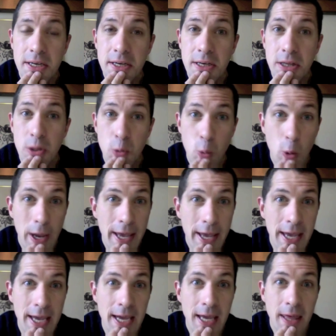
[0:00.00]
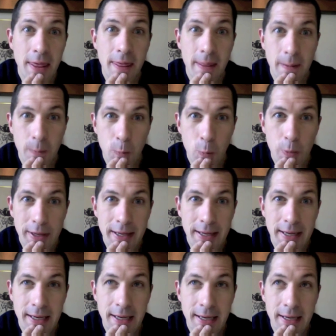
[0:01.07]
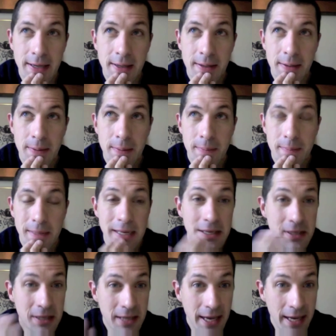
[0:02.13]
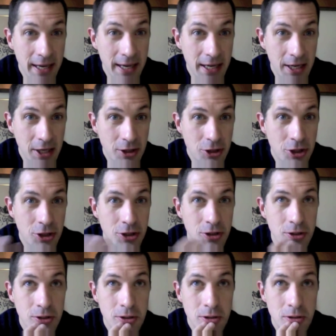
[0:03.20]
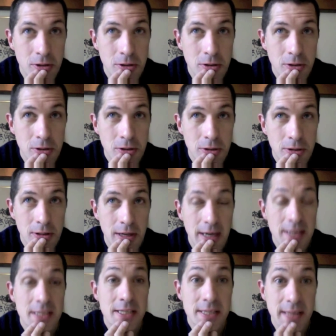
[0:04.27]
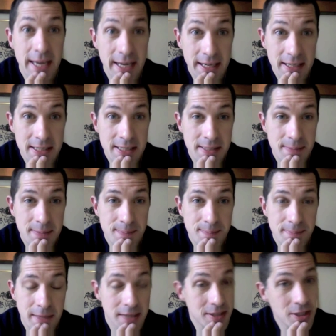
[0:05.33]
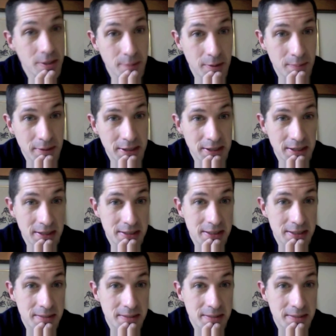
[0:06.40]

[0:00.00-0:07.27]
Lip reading: the way that we engage aesthetics as human beings